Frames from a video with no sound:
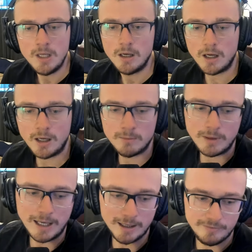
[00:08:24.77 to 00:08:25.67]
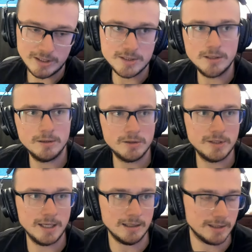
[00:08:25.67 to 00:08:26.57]
That's another
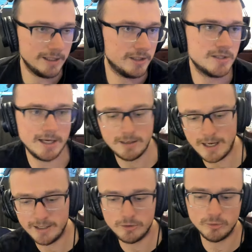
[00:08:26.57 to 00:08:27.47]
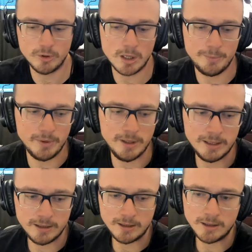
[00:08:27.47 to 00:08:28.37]
thing I like, because I grew up
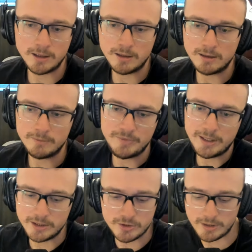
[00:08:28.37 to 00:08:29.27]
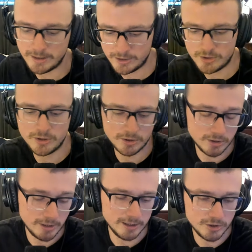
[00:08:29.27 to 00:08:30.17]
in a
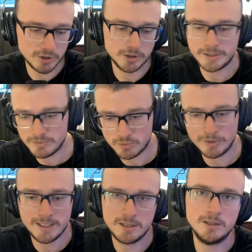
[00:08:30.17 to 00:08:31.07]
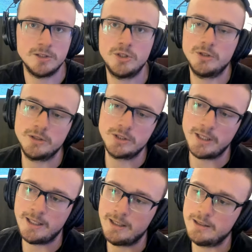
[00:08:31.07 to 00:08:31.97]
church. I was raised in the church,
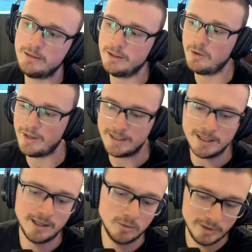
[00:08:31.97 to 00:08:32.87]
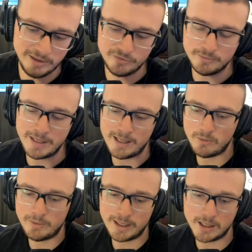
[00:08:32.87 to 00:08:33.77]
and, you know, I got away from
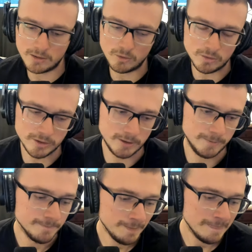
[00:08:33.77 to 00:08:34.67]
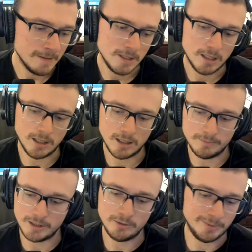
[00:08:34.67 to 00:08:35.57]
that when I got older.
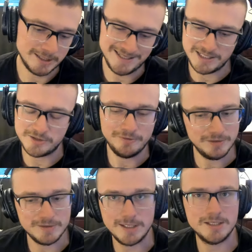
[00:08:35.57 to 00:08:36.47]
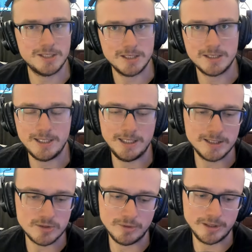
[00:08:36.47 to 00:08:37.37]
You know, about the age of 15, 16
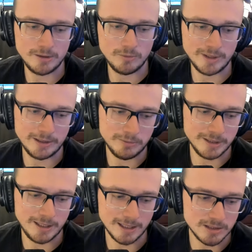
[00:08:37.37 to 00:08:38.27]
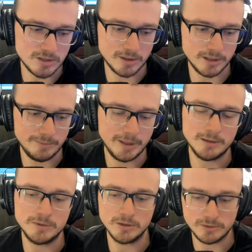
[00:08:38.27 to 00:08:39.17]
is really when I really kind of started to
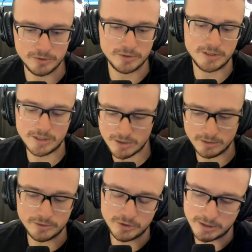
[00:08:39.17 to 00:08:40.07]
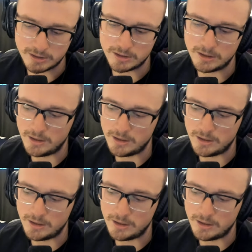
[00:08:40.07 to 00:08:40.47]
become disillusioned